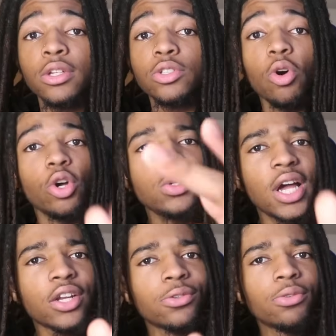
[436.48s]
So all you
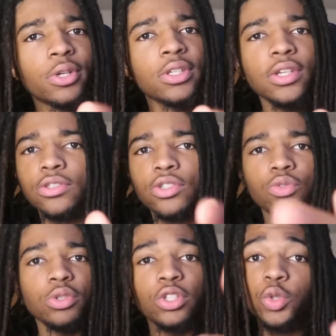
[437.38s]
gotta do really is just
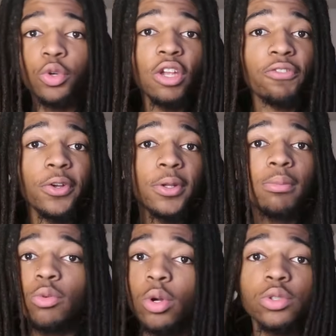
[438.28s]
really screen for
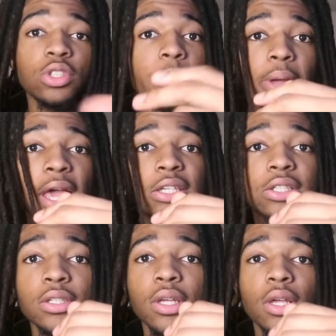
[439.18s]
him, roll to the
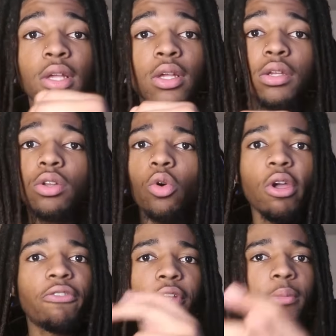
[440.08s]
basket, you know,
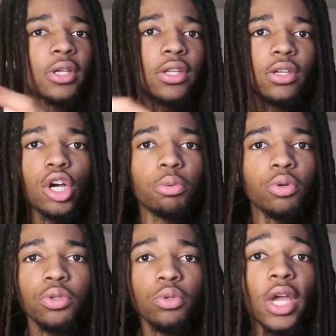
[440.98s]
wait for him to get
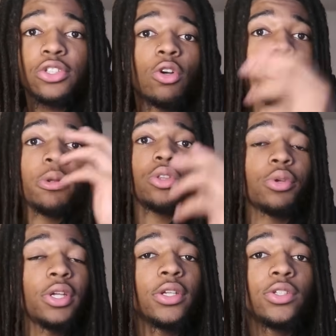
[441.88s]
double. You catching open
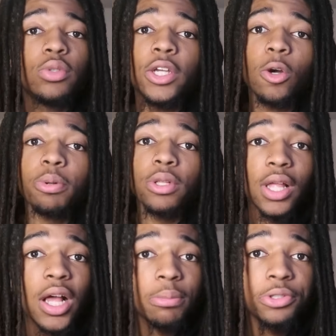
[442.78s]
threes, you getting open
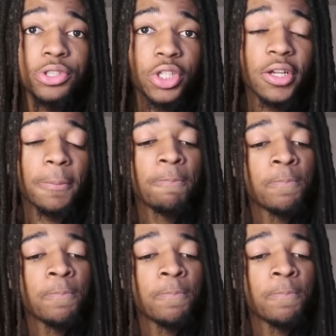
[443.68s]
lobs, just check.